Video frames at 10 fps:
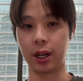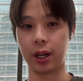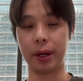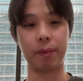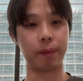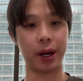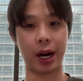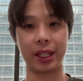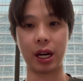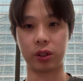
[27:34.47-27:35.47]
But I
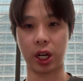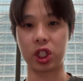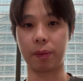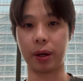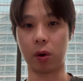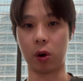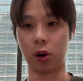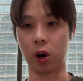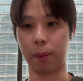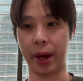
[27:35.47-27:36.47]
think I'll touch a bit more
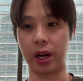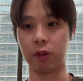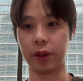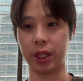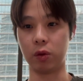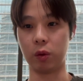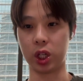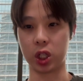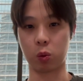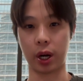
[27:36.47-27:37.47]
on Pendle V2, which
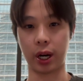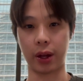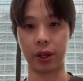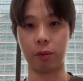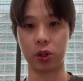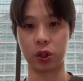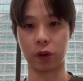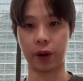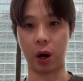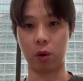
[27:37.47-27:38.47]
is what I think most of
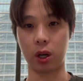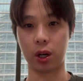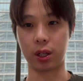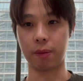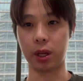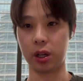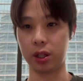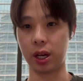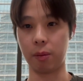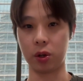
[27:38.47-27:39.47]
our
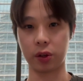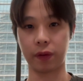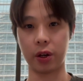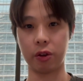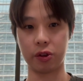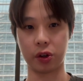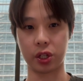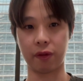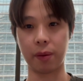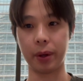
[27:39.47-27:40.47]
community and most of our users
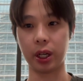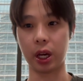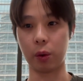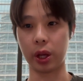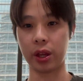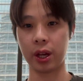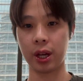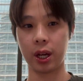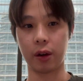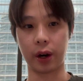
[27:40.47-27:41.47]
are familiar with,
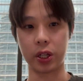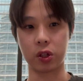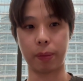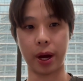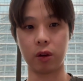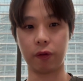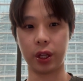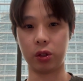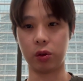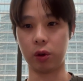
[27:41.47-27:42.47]
right? So Pendle
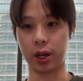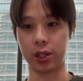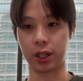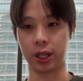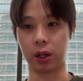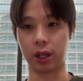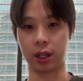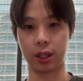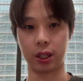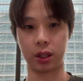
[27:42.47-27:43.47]
V2 is again
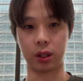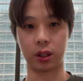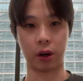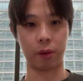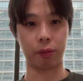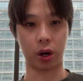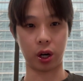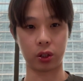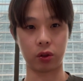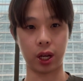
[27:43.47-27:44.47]
the current
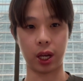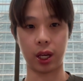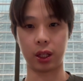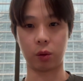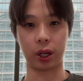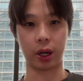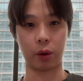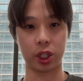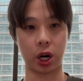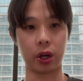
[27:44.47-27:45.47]
product today, the one that I
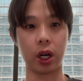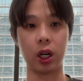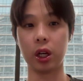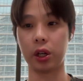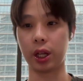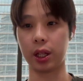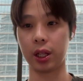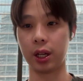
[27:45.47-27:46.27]
was sharing earlier, that